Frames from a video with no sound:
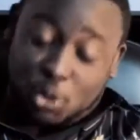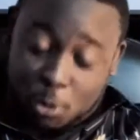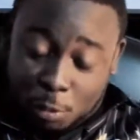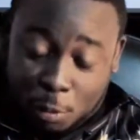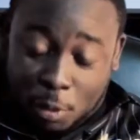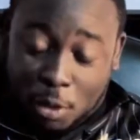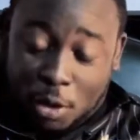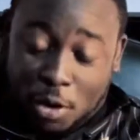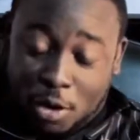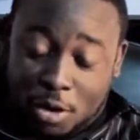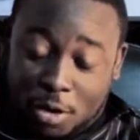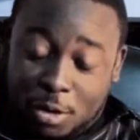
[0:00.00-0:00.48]

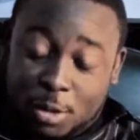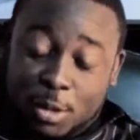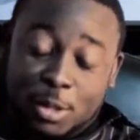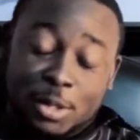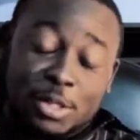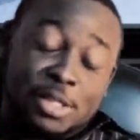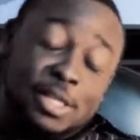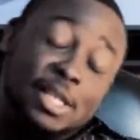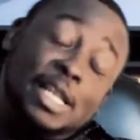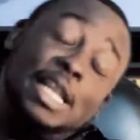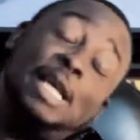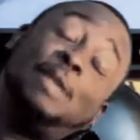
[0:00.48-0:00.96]
small,
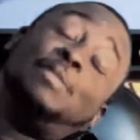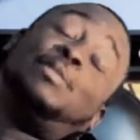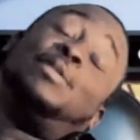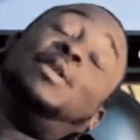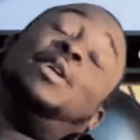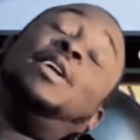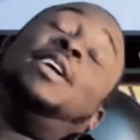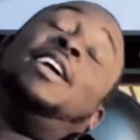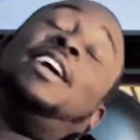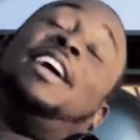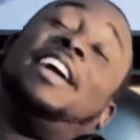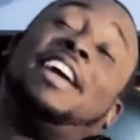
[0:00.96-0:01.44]

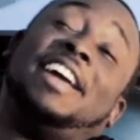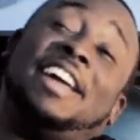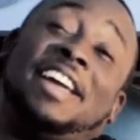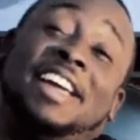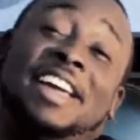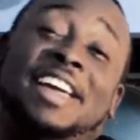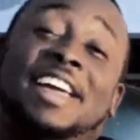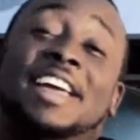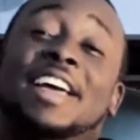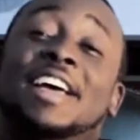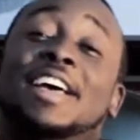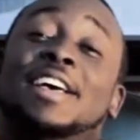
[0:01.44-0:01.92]
so
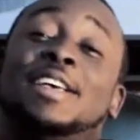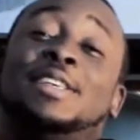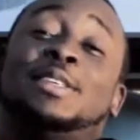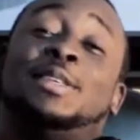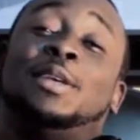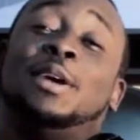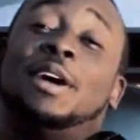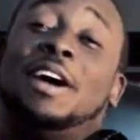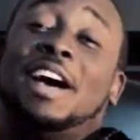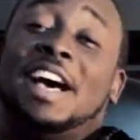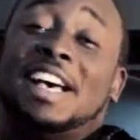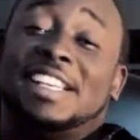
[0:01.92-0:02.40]

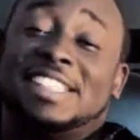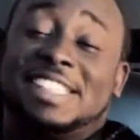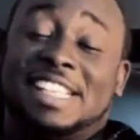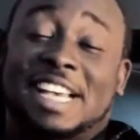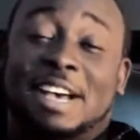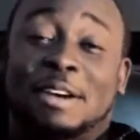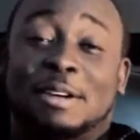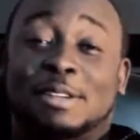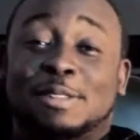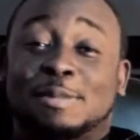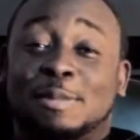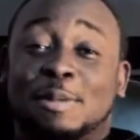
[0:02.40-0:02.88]
as
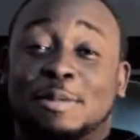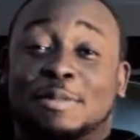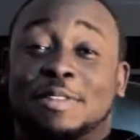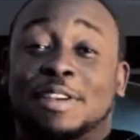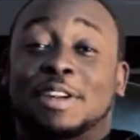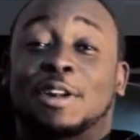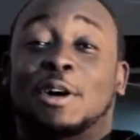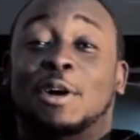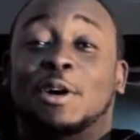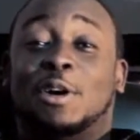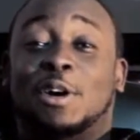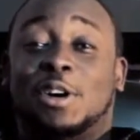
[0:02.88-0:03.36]
I was
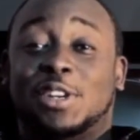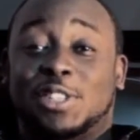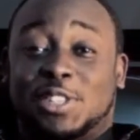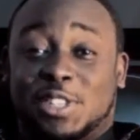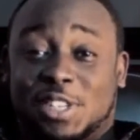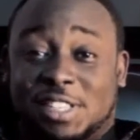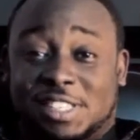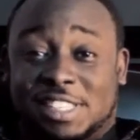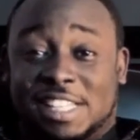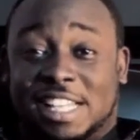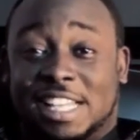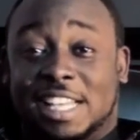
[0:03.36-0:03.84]
moving
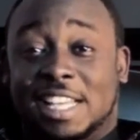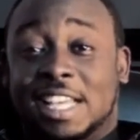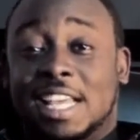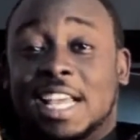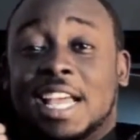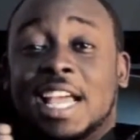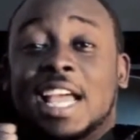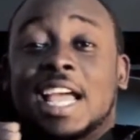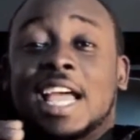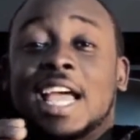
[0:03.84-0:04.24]
unconsciously,